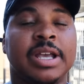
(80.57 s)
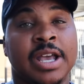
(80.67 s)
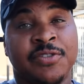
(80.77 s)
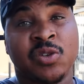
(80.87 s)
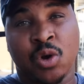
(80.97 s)

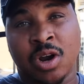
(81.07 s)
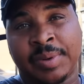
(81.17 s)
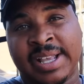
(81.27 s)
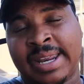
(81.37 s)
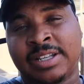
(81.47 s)
if you are
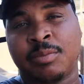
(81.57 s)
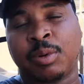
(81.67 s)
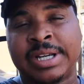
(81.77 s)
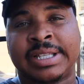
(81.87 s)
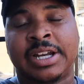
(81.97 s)
planning to
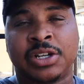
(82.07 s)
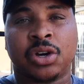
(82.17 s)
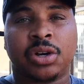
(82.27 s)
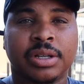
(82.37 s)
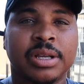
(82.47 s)
breed that
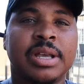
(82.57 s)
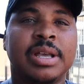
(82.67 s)
dog.